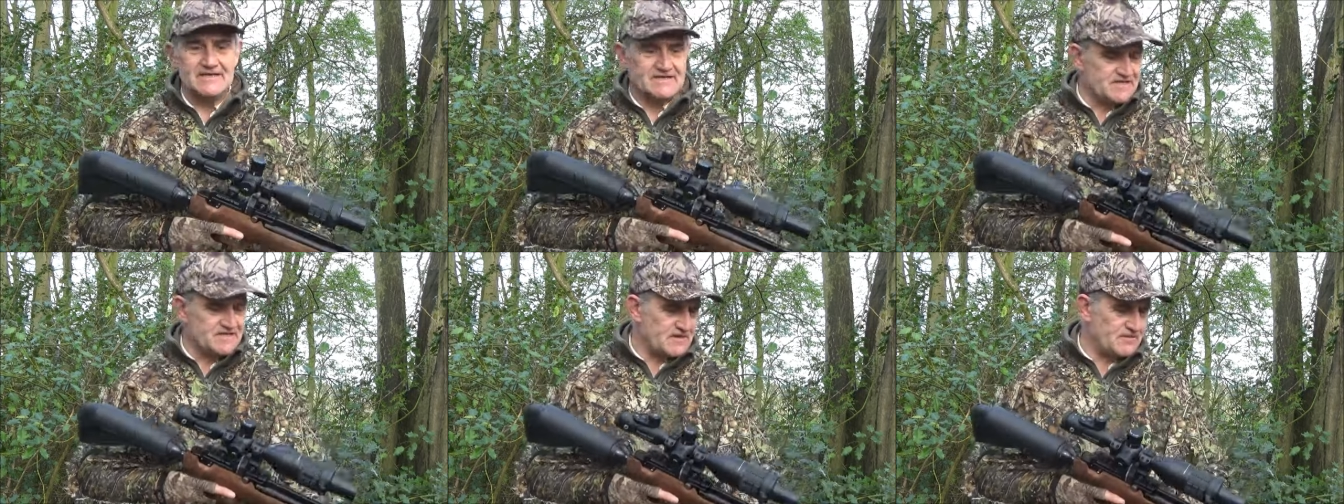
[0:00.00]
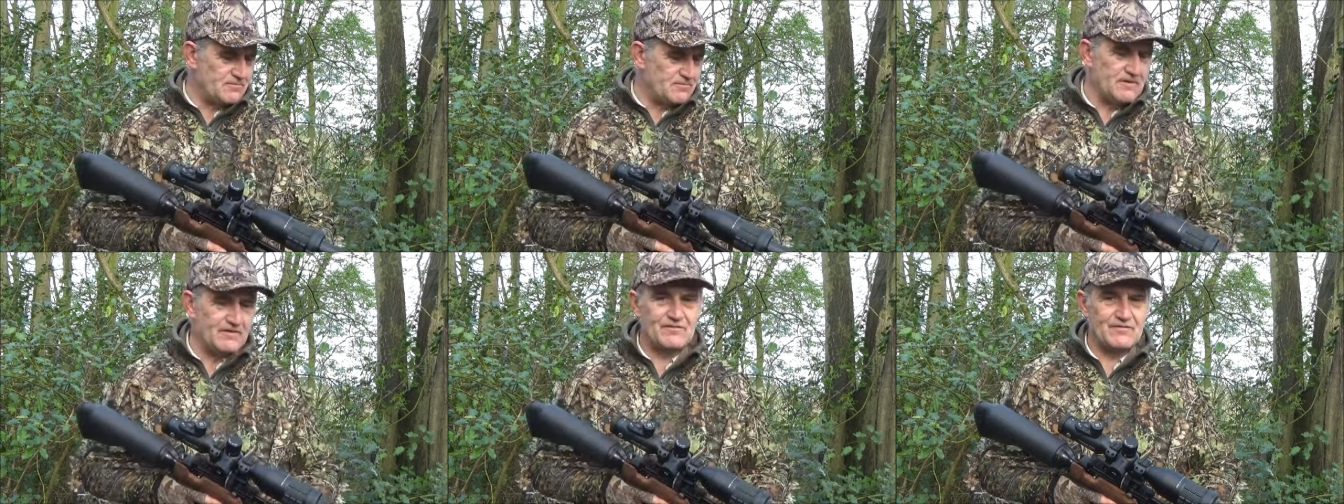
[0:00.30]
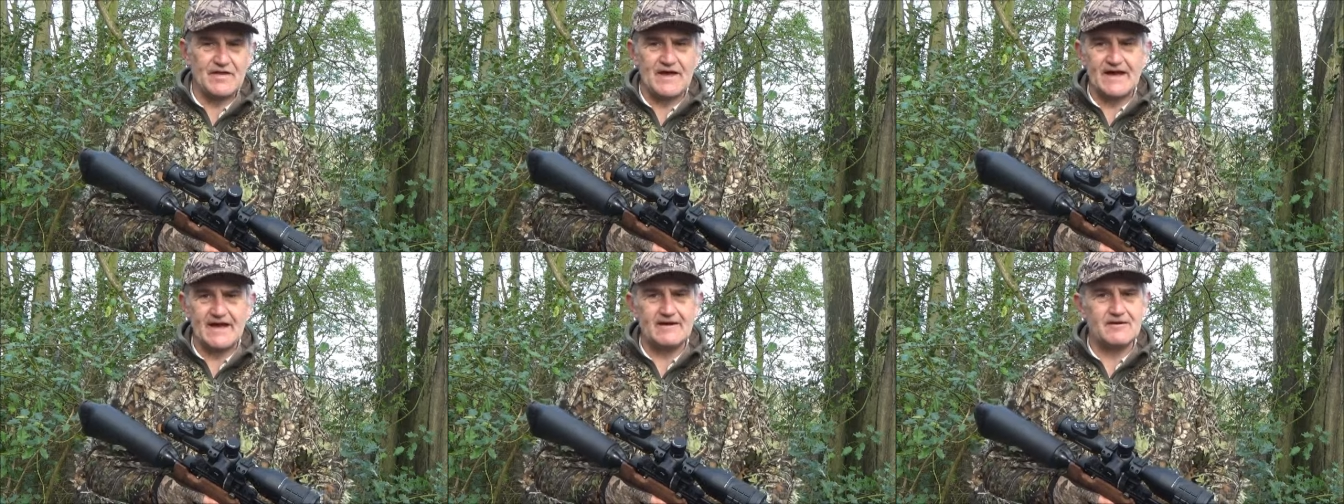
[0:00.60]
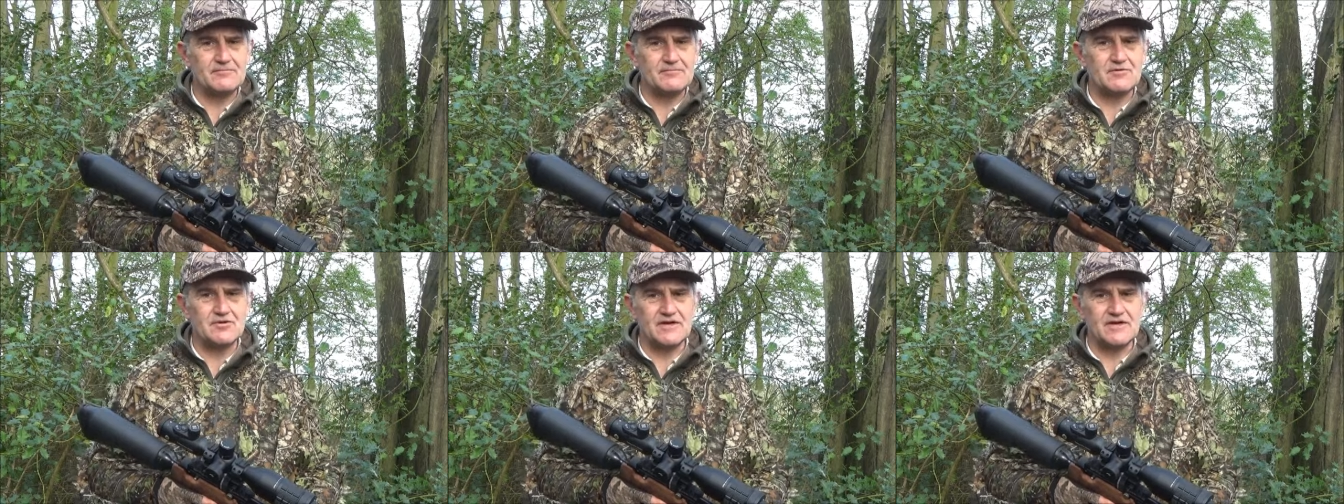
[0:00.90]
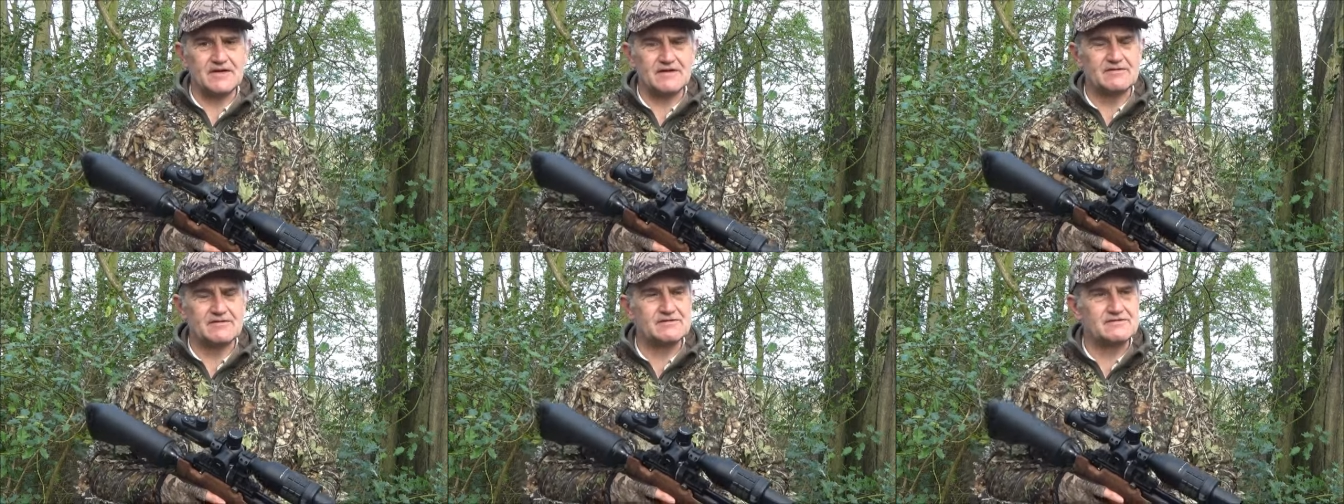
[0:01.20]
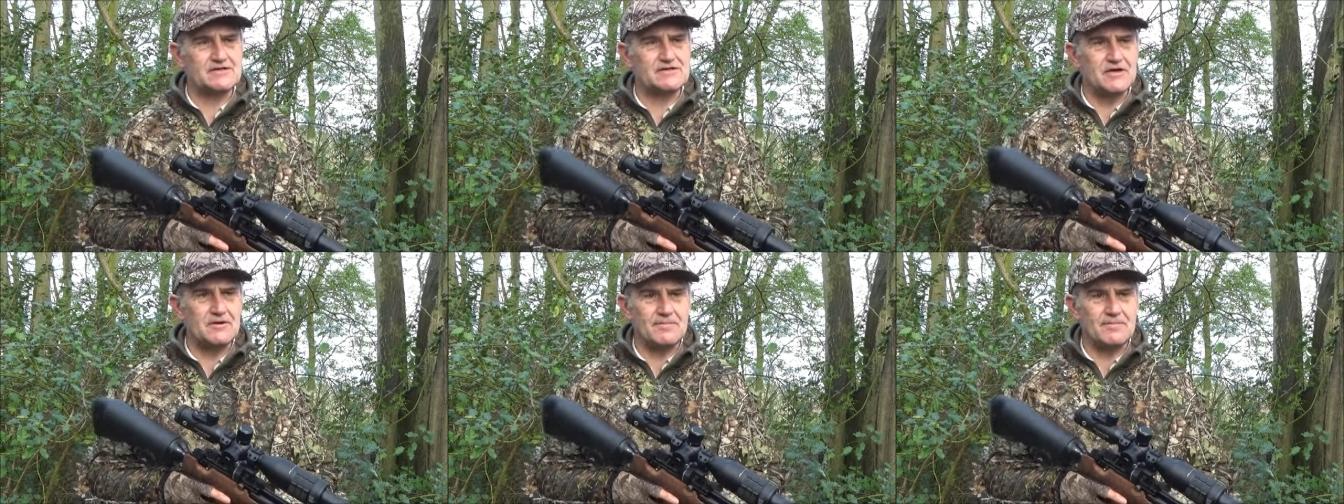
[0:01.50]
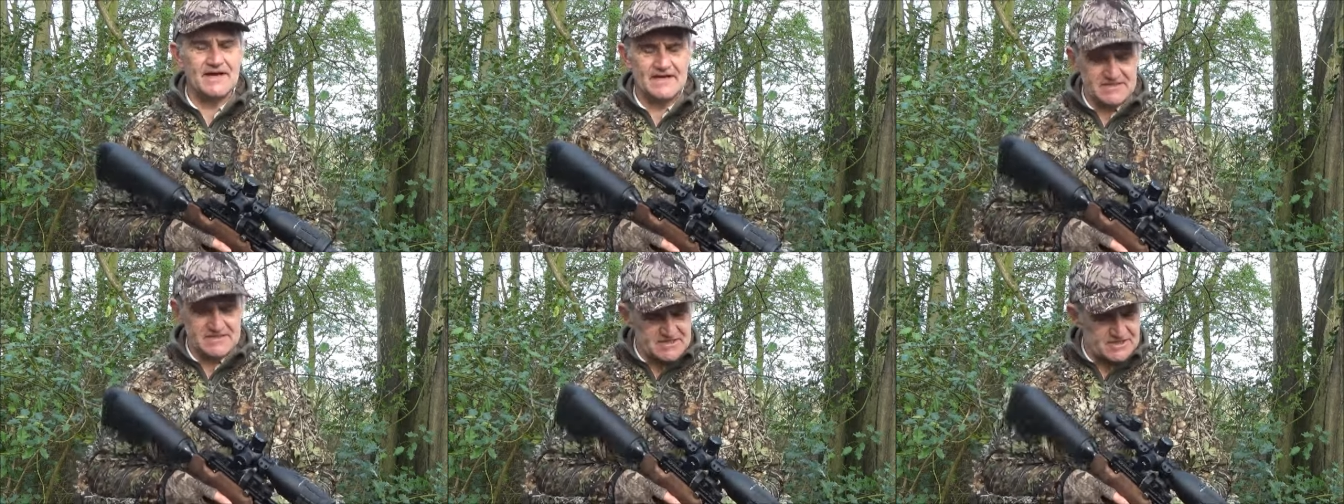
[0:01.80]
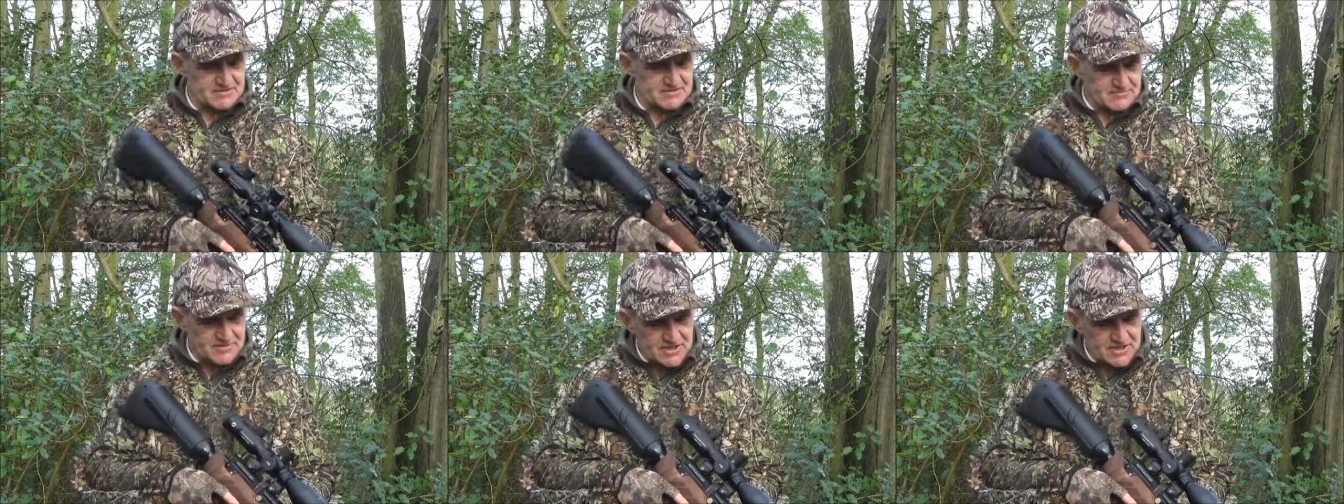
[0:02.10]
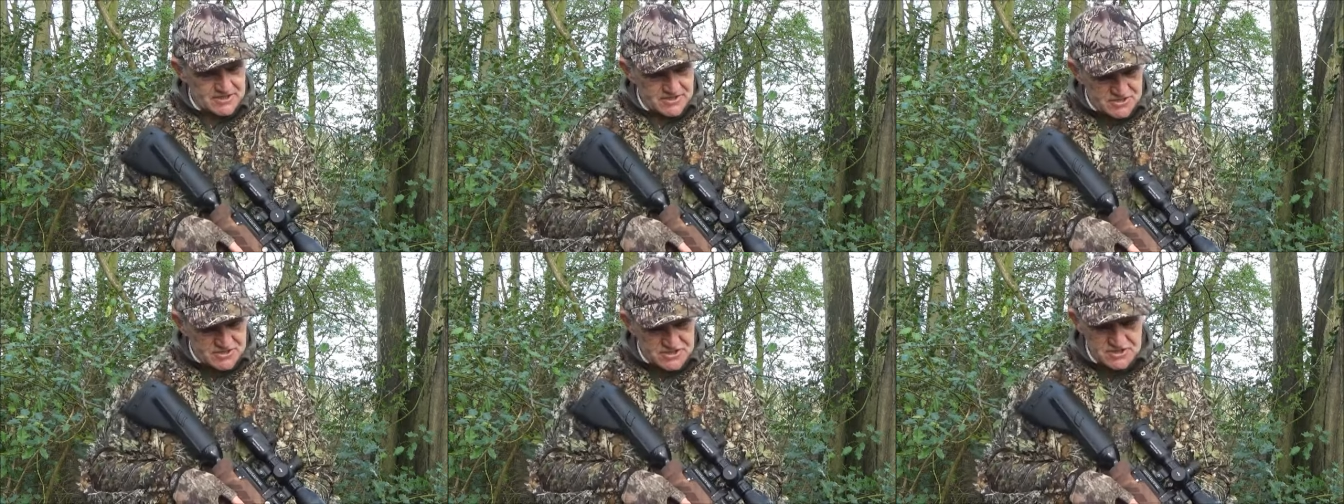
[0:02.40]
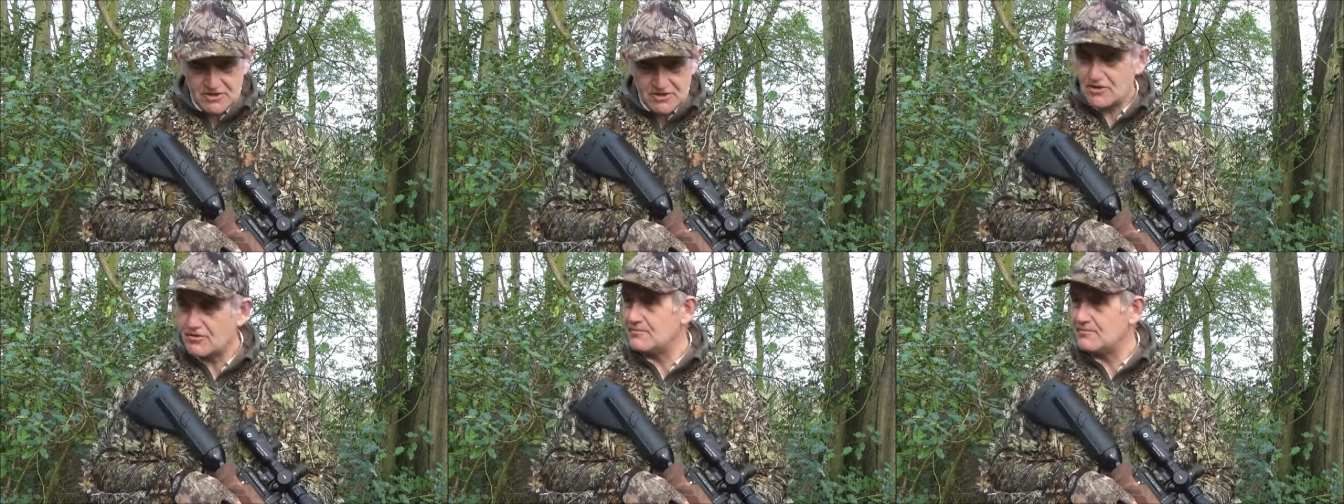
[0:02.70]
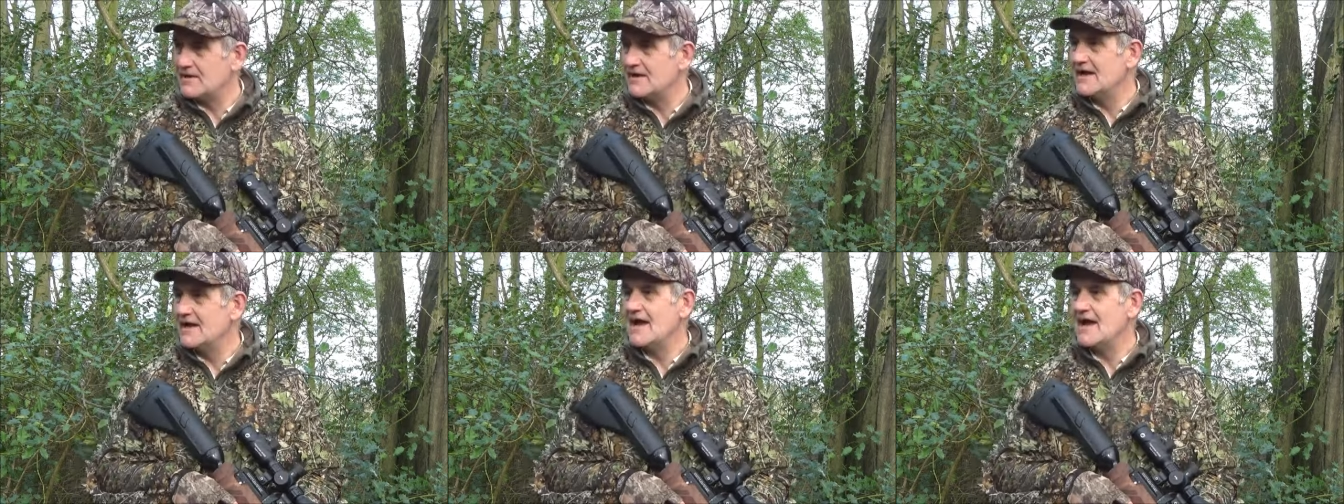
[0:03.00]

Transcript: So with that, I'm going to go back to the workshop.